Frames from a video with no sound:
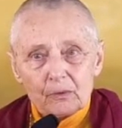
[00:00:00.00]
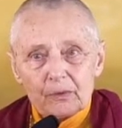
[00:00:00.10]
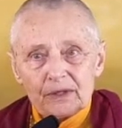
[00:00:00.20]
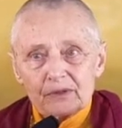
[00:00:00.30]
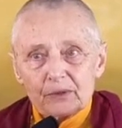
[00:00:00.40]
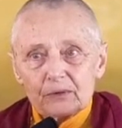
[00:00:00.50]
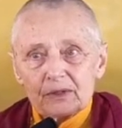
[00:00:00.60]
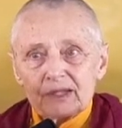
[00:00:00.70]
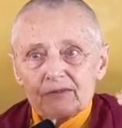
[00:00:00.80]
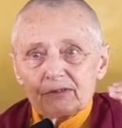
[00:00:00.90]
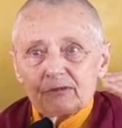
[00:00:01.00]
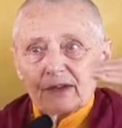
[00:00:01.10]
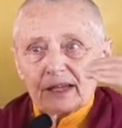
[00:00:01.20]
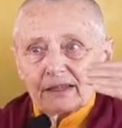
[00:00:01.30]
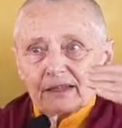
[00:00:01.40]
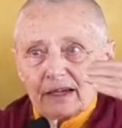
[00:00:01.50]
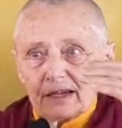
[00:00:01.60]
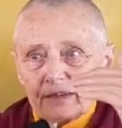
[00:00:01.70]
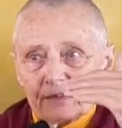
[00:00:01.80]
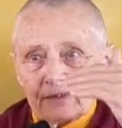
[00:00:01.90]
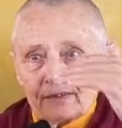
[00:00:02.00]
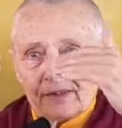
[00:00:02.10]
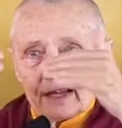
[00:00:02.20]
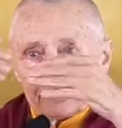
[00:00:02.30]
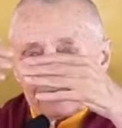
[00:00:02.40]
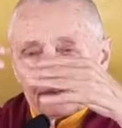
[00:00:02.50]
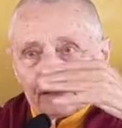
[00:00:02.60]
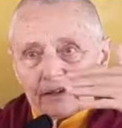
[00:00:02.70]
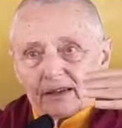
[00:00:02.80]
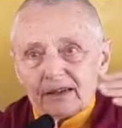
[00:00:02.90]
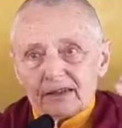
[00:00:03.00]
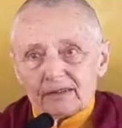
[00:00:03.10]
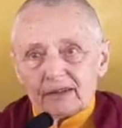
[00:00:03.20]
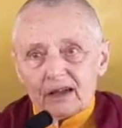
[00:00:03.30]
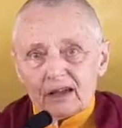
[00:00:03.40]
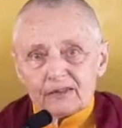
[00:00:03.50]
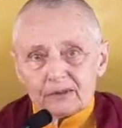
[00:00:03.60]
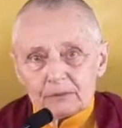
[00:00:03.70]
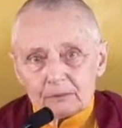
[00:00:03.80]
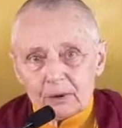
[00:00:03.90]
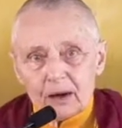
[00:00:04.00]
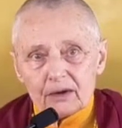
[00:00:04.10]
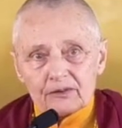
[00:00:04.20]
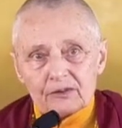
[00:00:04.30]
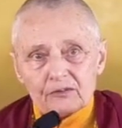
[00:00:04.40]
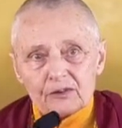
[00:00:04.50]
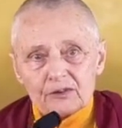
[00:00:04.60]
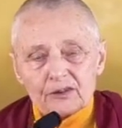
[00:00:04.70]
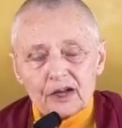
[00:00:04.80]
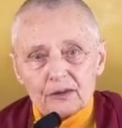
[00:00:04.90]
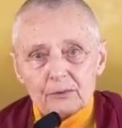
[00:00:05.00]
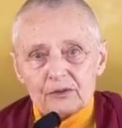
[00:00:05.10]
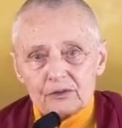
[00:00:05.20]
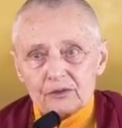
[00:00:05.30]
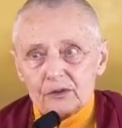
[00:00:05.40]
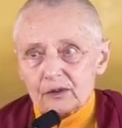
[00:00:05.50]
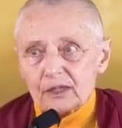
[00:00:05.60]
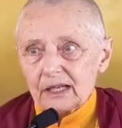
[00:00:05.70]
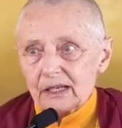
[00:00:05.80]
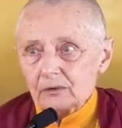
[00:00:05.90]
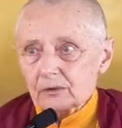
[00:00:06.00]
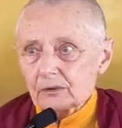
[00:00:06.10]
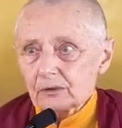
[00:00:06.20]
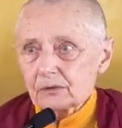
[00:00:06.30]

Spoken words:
we don't even recognize that there is other parts of the sky which is not cloud.